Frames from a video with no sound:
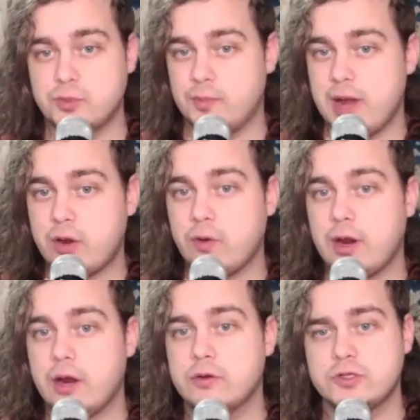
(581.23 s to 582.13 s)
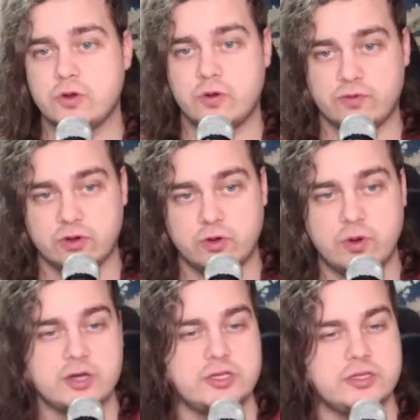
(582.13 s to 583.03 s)
micro errors to
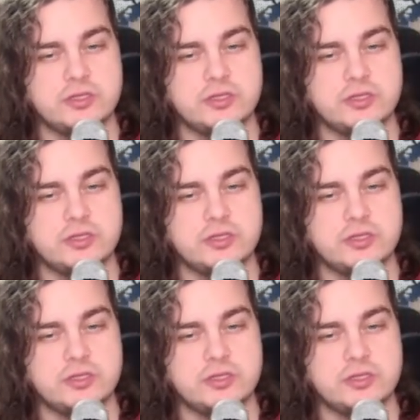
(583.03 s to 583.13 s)
over-aggression,